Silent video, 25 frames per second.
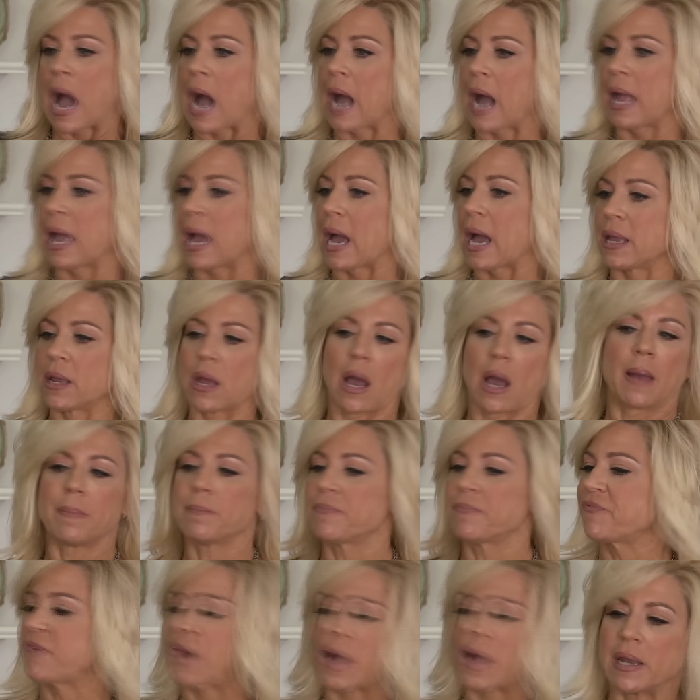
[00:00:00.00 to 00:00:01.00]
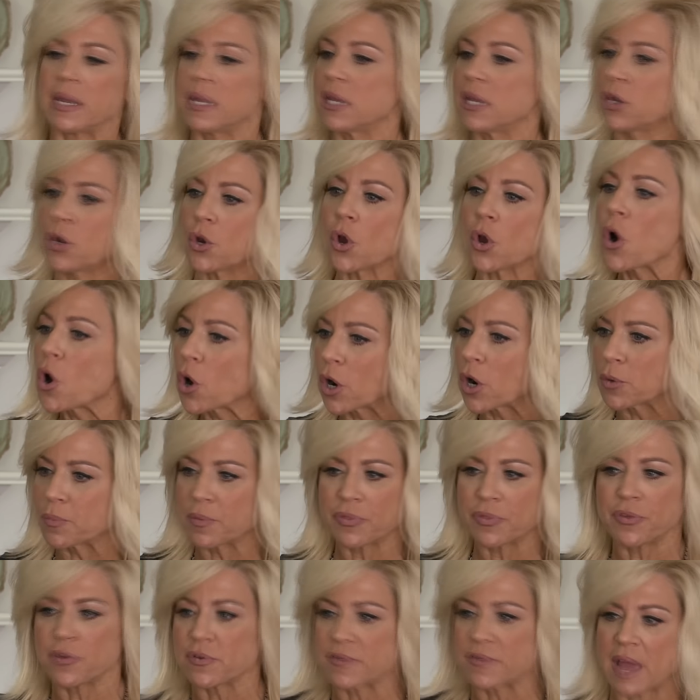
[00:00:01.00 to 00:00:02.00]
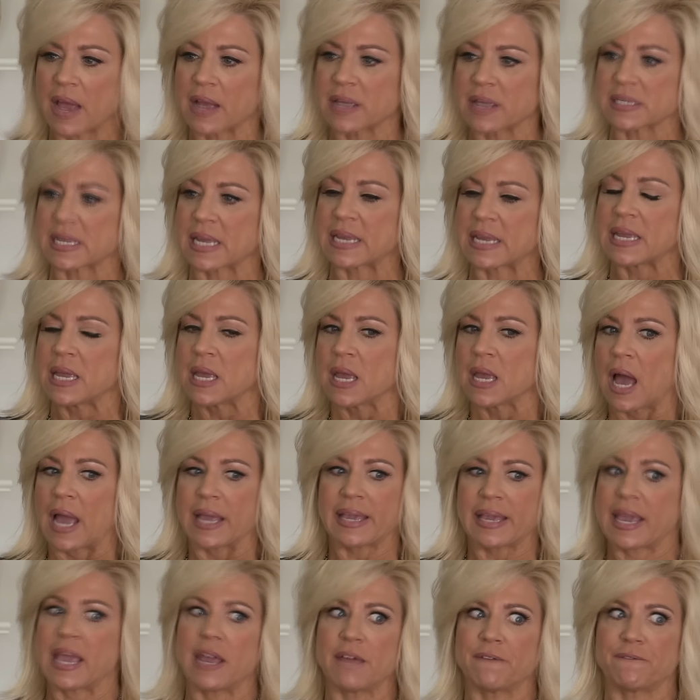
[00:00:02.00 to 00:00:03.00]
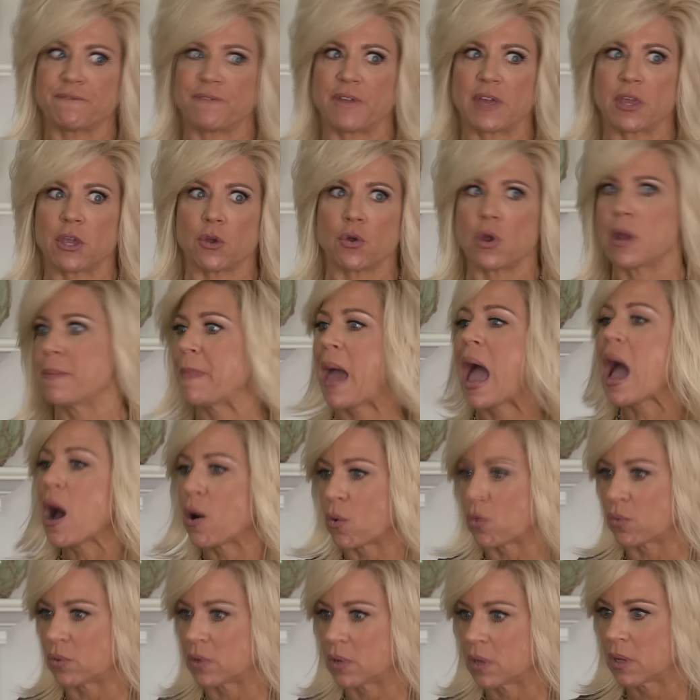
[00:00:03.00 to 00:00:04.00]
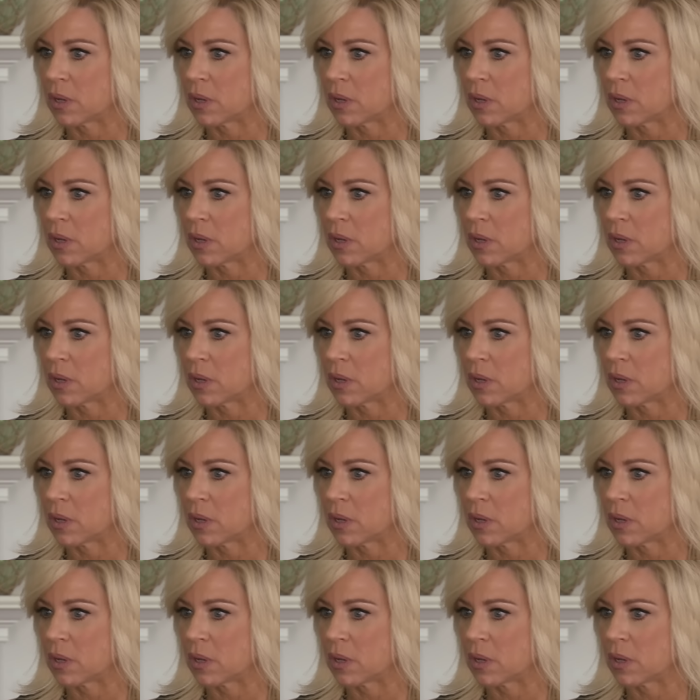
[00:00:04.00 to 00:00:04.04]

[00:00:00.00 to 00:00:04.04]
I, I, I'm finding it hard with your dad because I, I can't figure him out.